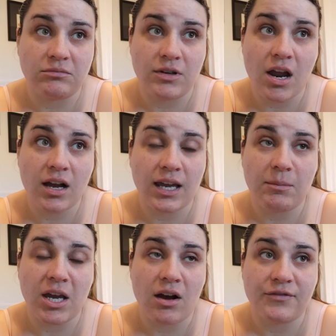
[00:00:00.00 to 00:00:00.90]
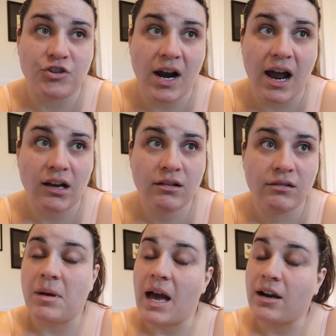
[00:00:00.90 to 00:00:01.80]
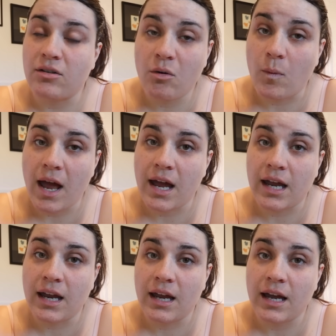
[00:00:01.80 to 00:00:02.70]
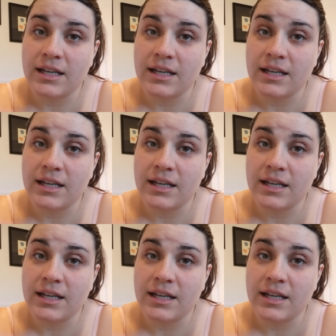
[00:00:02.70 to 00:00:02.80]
knocking me off track, but I don't know why.